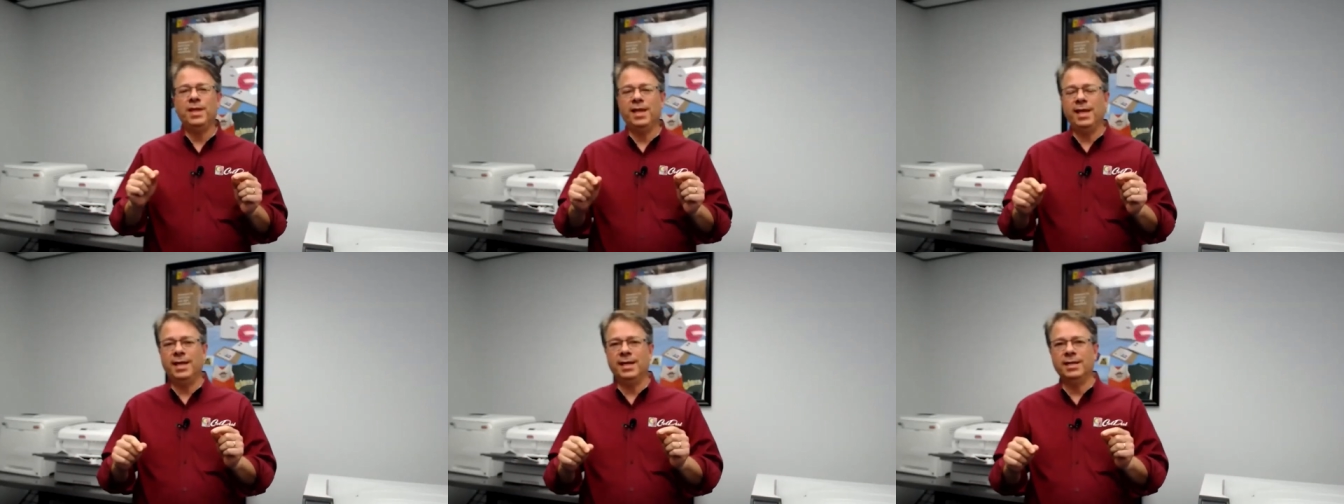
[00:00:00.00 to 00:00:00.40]

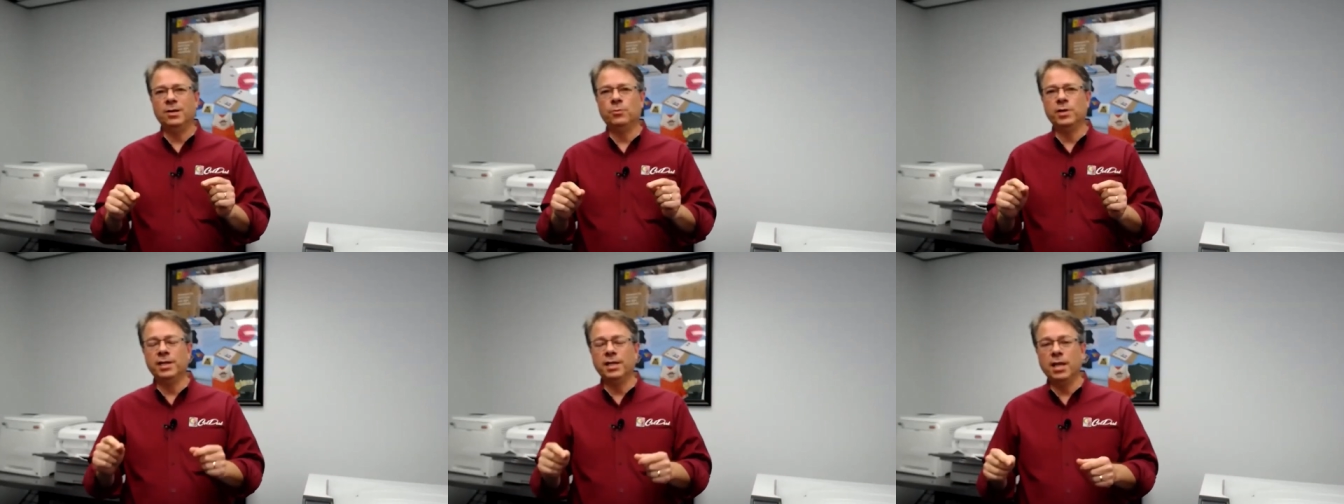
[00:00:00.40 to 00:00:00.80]
and uh,
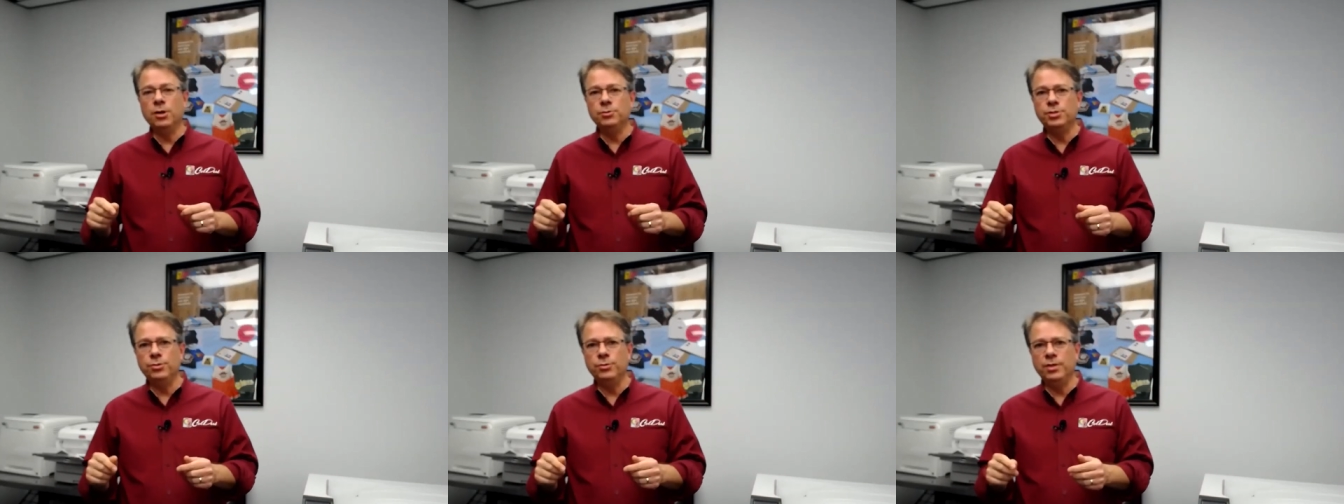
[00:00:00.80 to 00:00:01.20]
we're going to
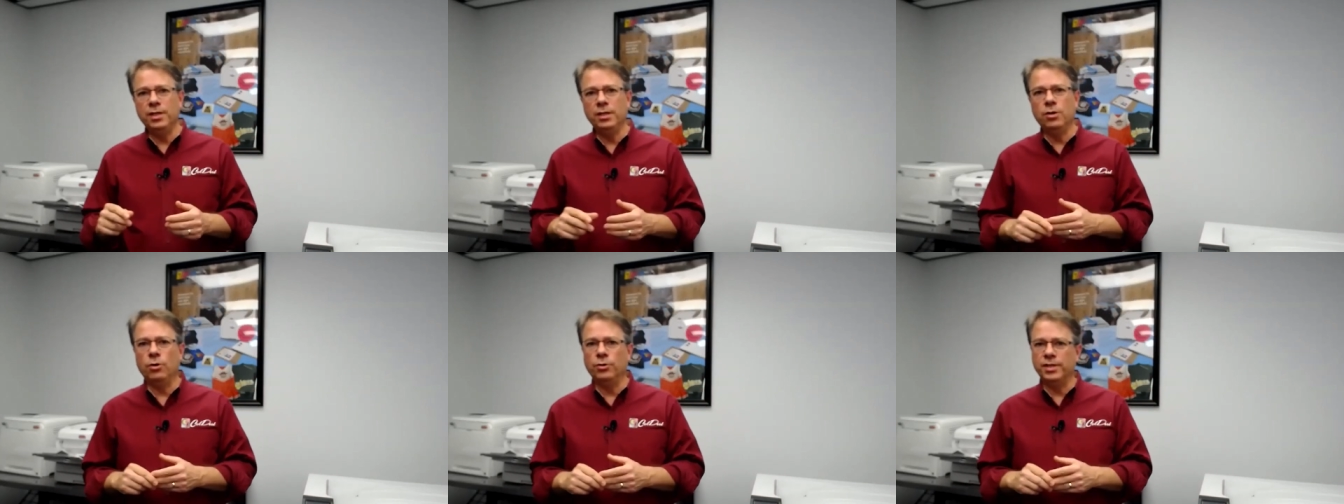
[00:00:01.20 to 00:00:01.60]
go to
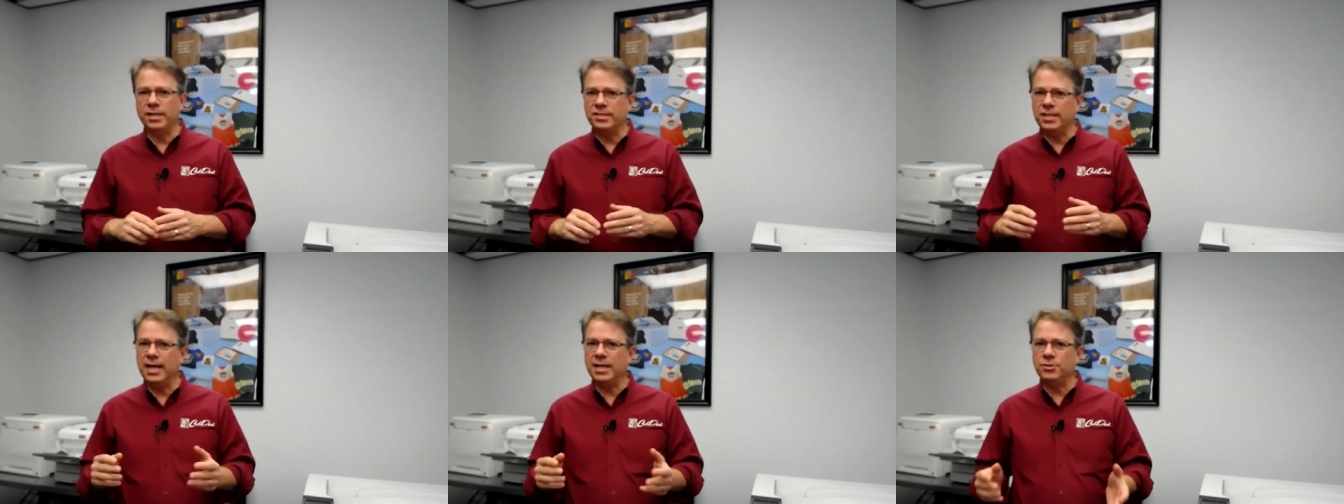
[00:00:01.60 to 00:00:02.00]
the
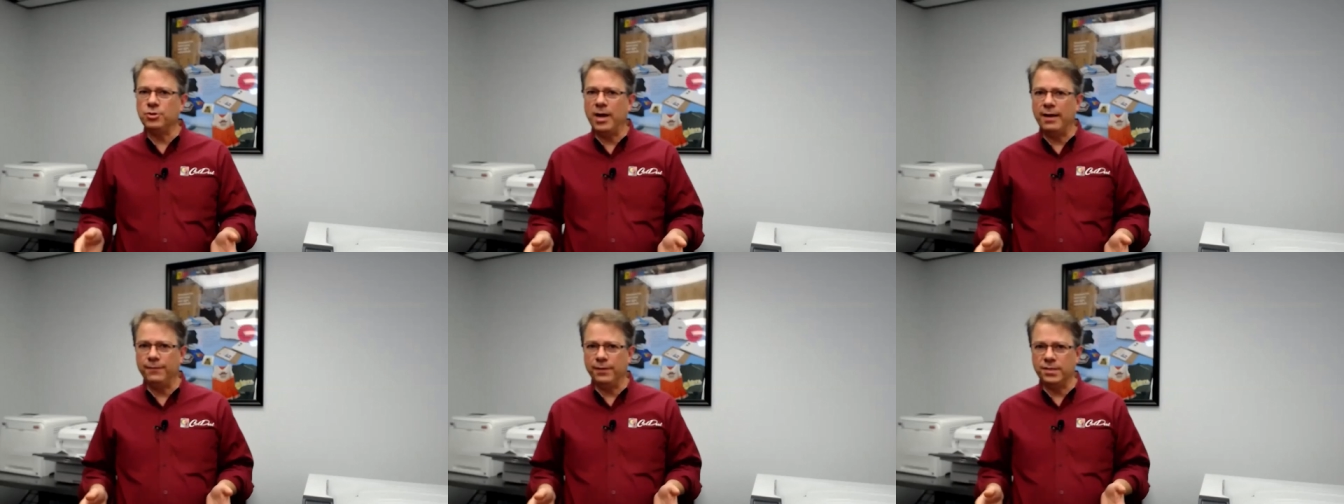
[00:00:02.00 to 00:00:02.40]
ColDesi-graphics
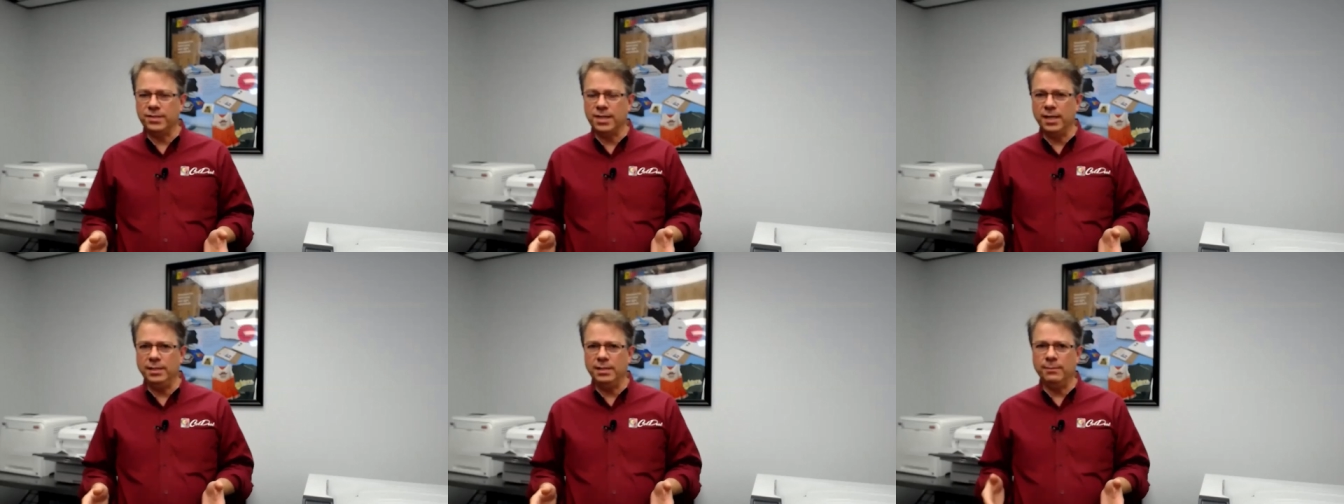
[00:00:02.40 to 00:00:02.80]
Graphics
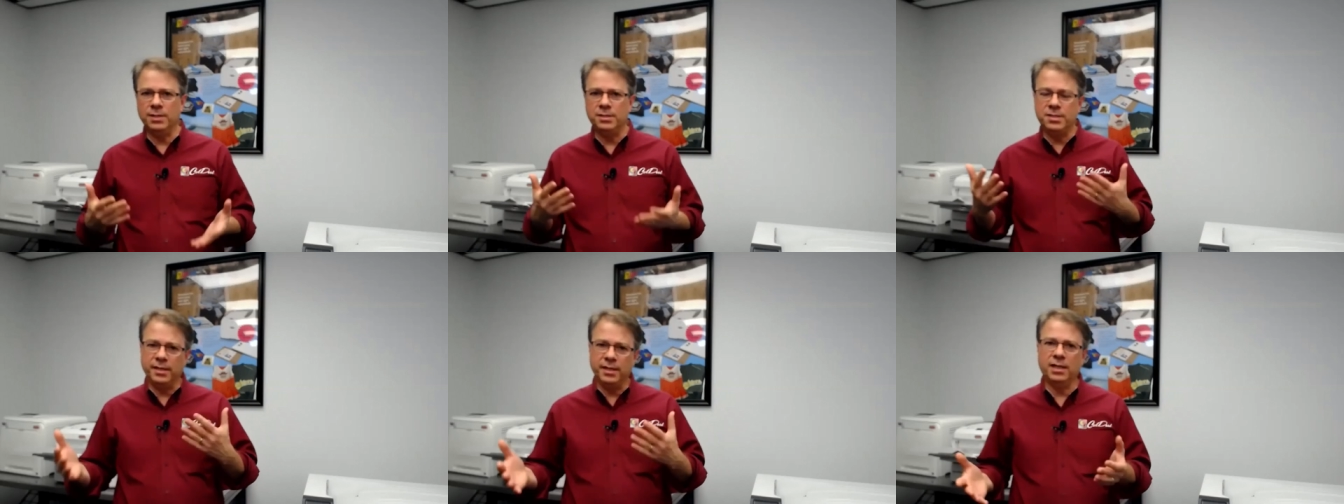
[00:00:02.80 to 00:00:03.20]
site. I'm
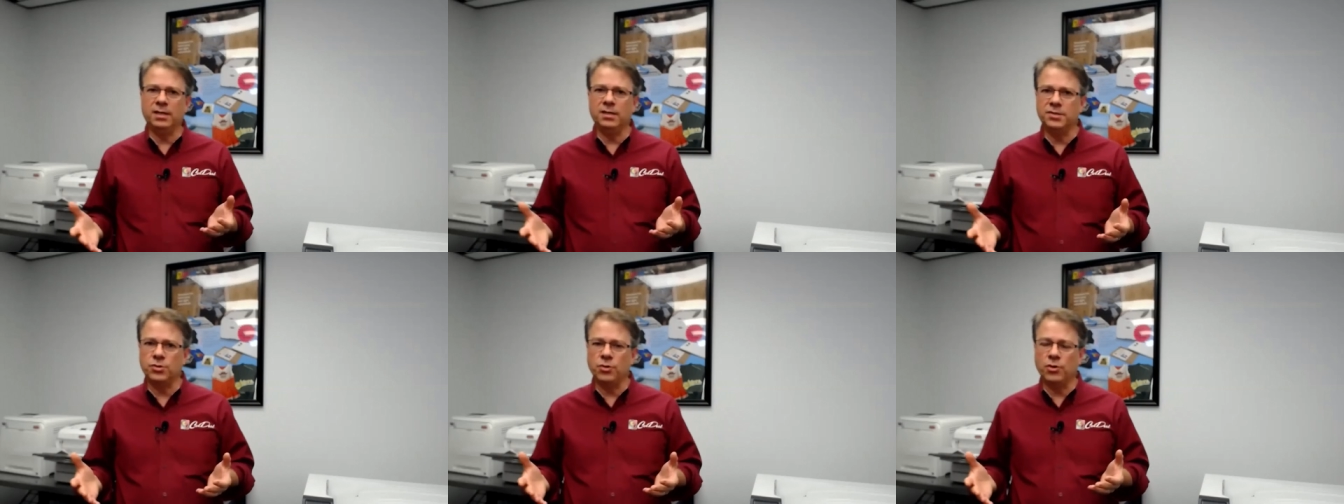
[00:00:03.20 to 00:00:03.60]
going to tell you a
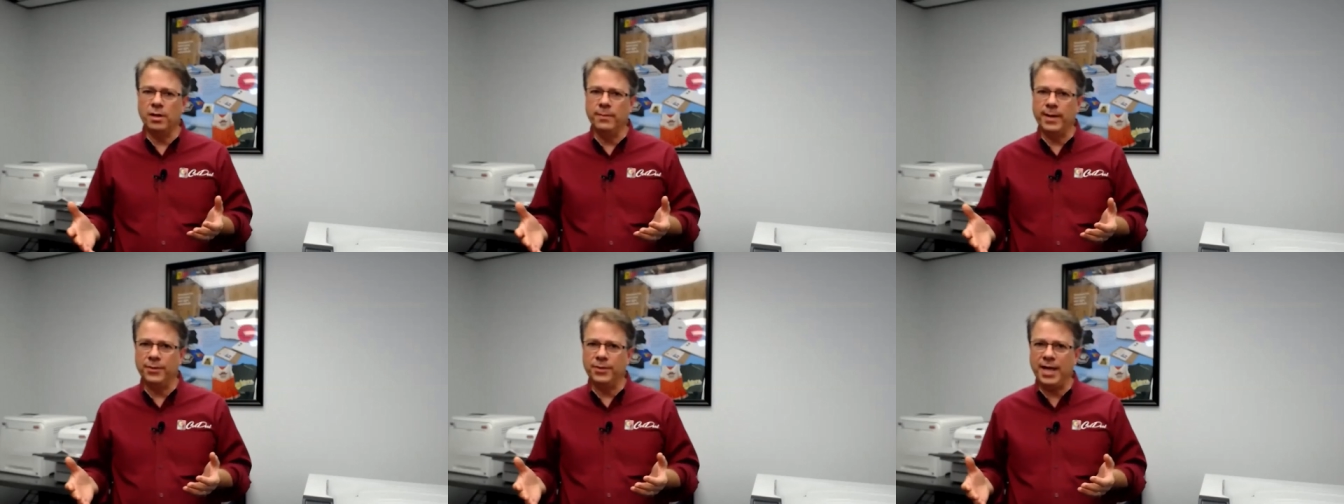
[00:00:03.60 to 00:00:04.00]
little story
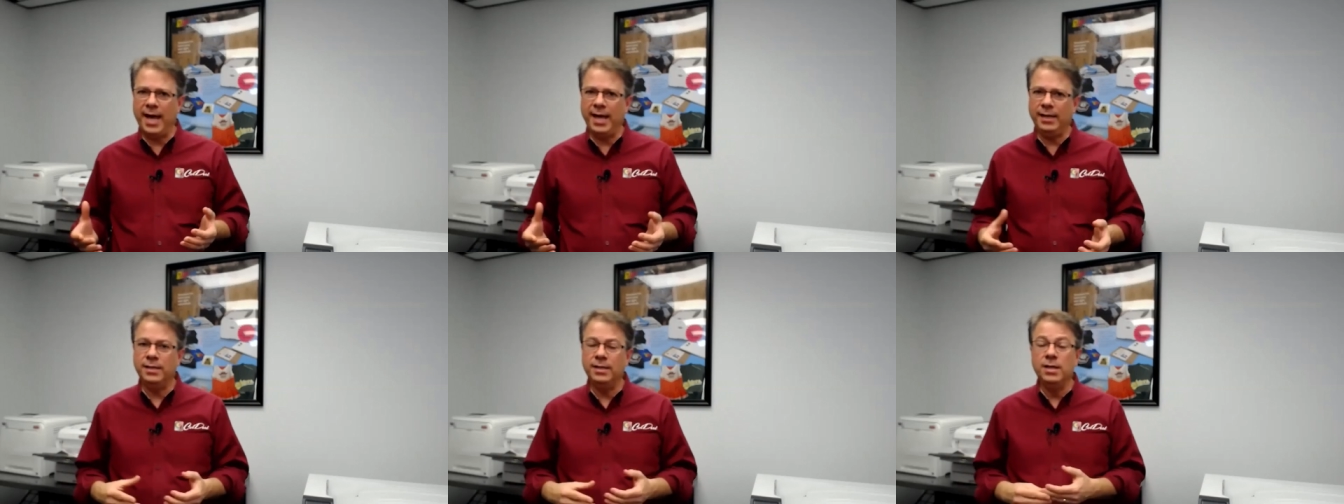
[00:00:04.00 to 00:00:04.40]
about
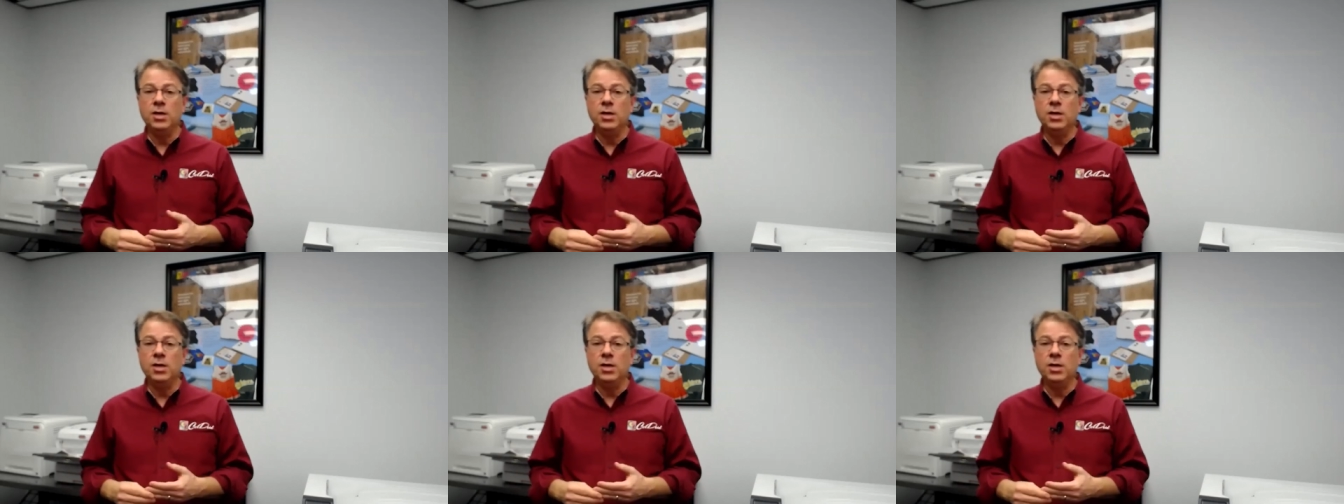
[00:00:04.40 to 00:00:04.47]
that.